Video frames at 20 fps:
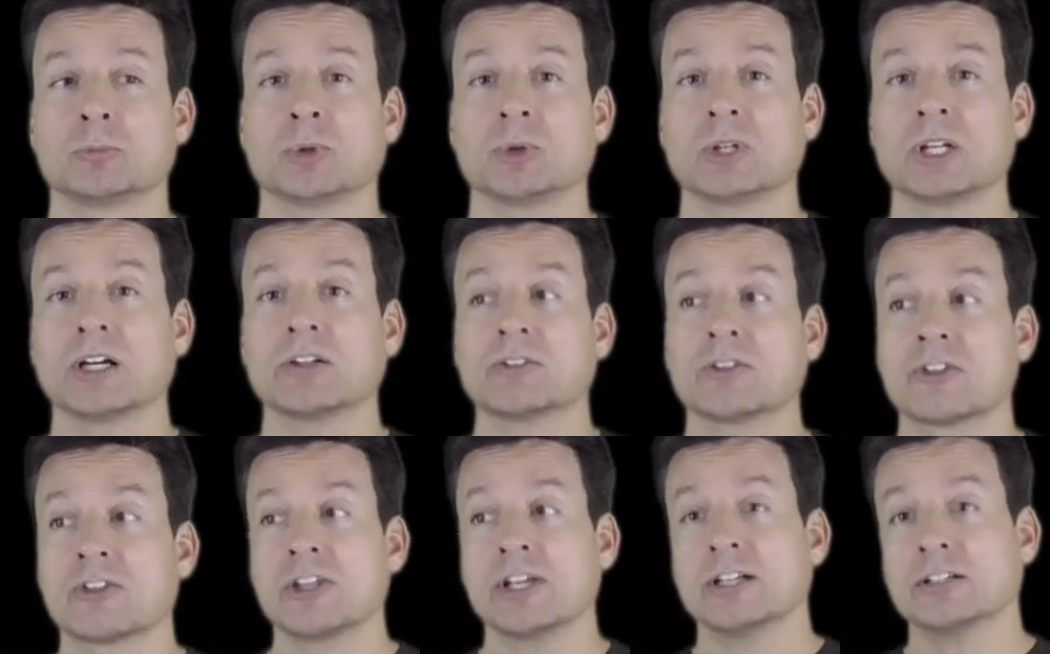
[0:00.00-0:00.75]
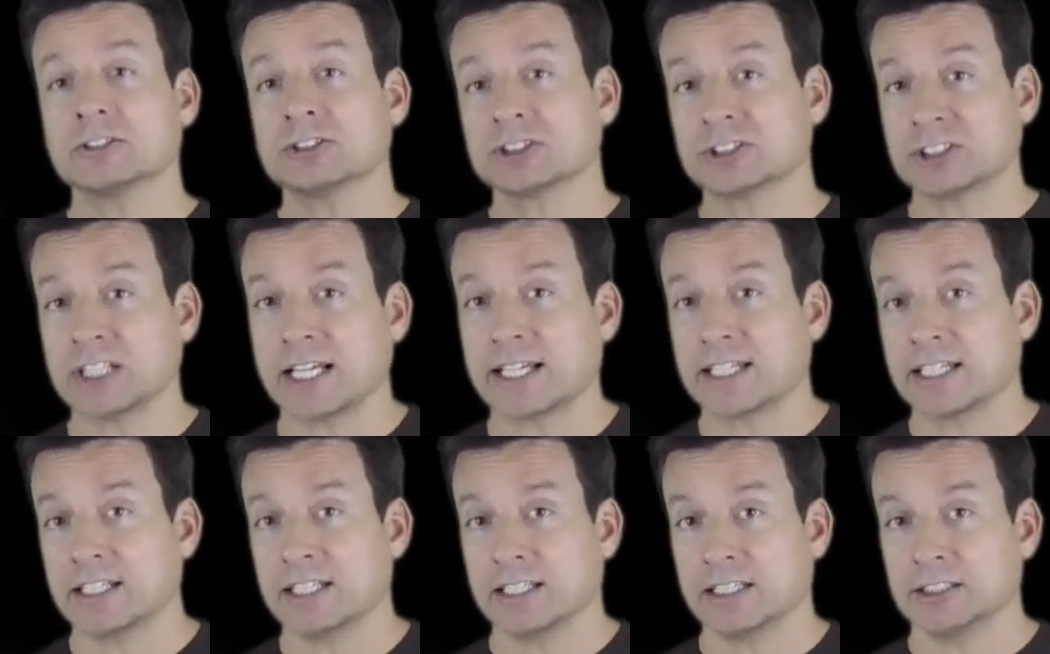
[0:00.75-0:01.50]
put out their
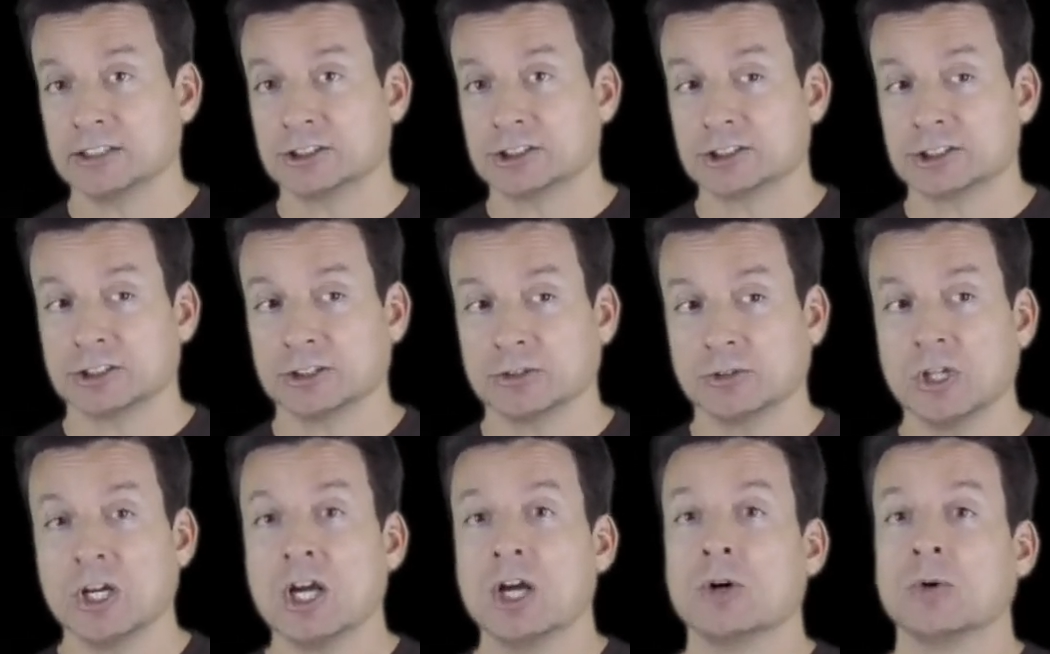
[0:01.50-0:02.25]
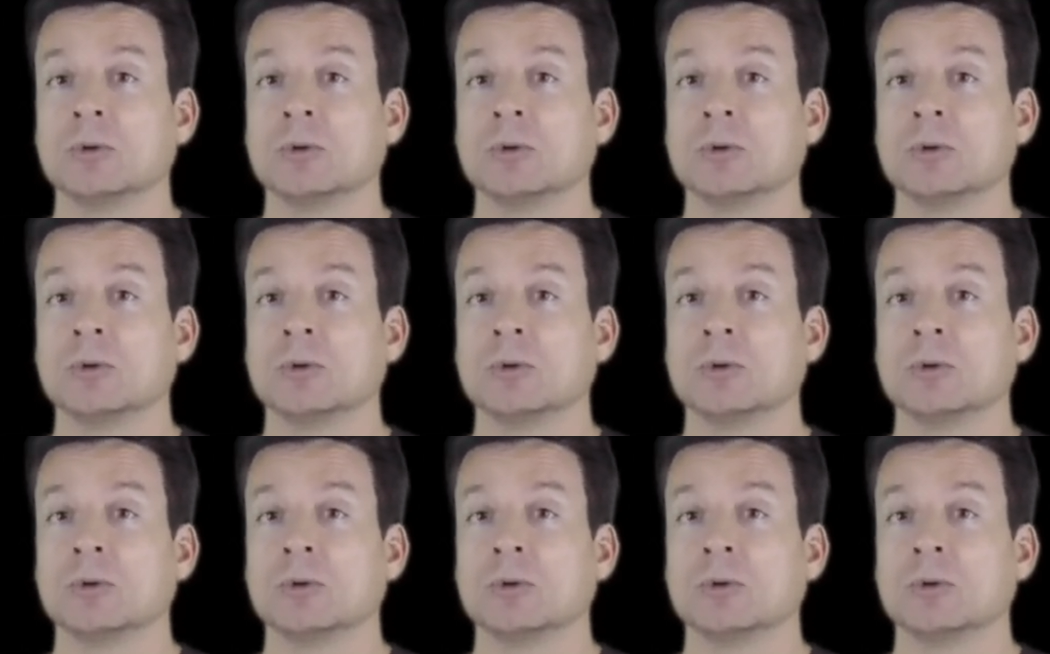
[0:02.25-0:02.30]
second issue,